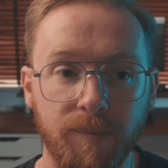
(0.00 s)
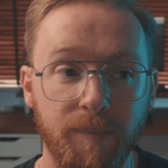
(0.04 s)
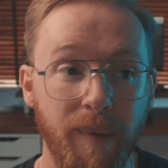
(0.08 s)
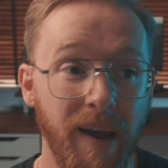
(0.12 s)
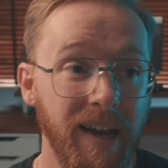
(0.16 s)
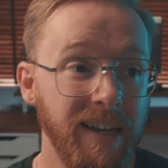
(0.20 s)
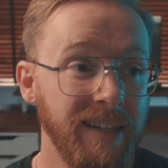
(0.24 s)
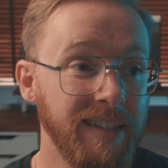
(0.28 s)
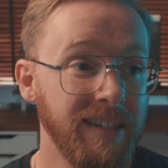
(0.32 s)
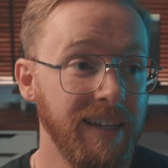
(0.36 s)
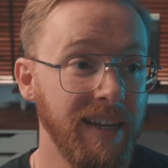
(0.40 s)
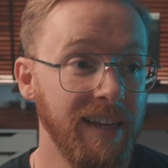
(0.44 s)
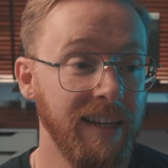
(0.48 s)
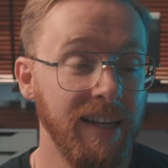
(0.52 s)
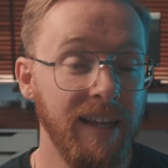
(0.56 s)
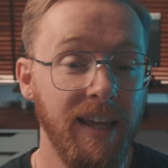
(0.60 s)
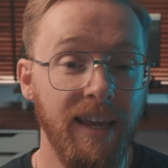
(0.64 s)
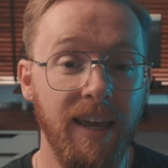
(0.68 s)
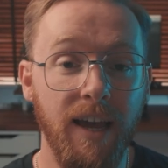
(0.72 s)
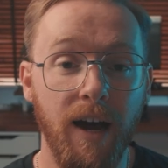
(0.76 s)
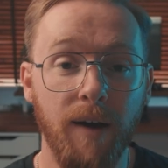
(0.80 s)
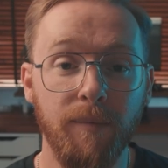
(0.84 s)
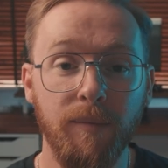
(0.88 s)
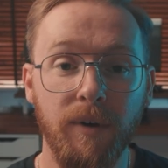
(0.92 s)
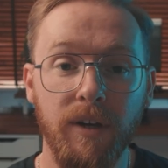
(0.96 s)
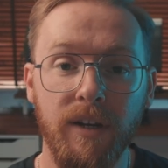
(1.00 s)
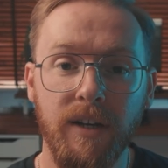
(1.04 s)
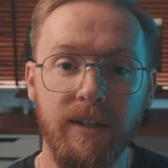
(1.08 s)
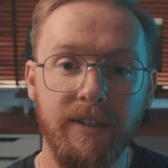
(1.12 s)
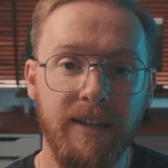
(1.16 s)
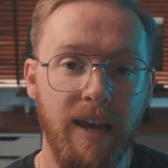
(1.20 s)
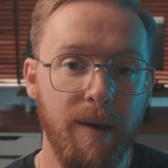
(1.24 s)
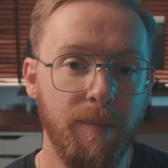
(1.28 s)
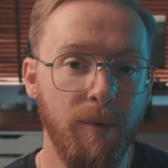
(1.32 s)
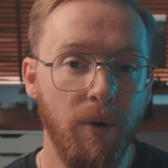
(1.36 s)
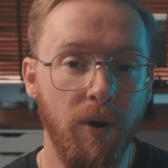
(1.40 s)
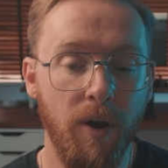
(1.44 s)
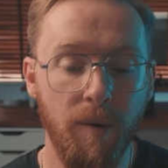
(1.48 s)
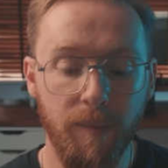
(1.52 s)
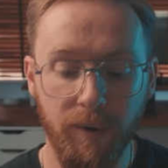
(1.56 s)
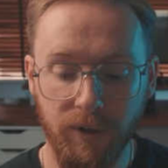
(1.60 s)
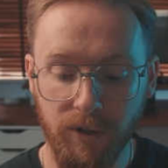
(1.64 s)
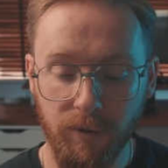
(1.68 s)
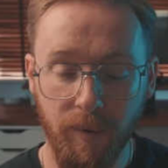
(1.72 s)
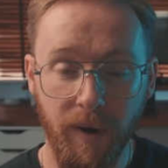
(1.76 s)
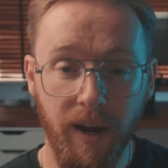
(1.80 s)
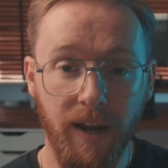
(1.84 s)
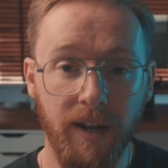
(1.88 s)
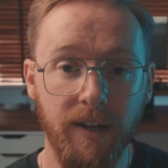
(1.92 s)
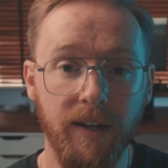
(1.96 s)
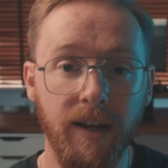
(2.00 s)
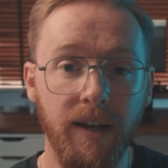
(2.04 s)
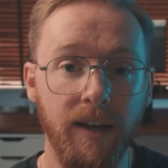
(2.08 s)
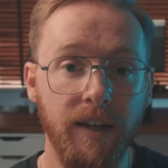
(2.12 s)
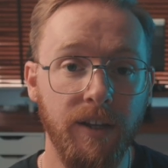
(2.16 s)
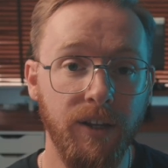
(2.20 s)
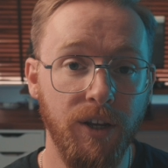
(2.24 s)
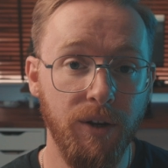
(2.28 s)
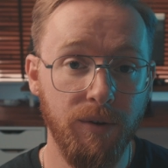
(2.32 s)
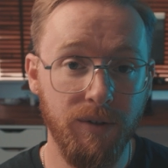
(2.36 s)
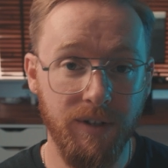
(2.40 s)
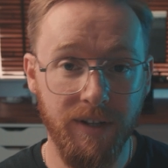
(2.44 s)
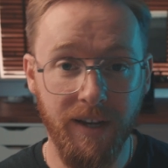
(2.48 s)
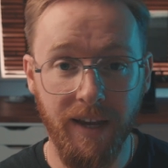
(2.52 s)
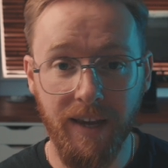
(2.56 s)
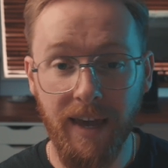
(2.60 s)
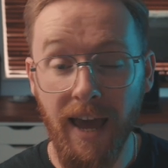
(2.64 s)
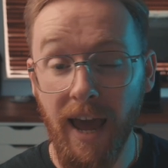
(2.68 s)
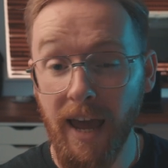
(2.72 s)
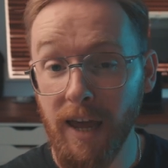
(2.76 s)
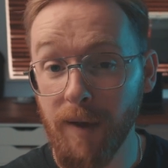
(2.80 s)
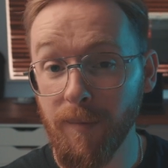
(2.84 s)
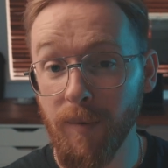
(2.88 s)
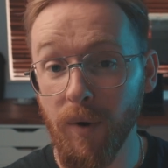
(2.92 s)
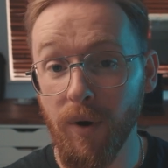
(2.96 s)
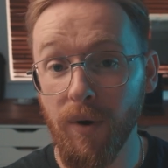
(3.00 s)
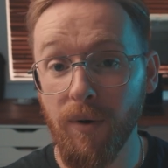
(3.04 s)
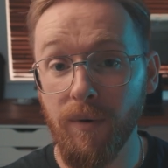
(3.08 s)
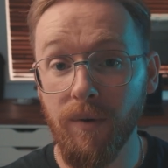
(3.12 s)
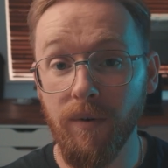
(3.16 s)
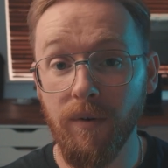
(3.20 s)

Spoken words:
Basically, I'm gonna demo it between using a cable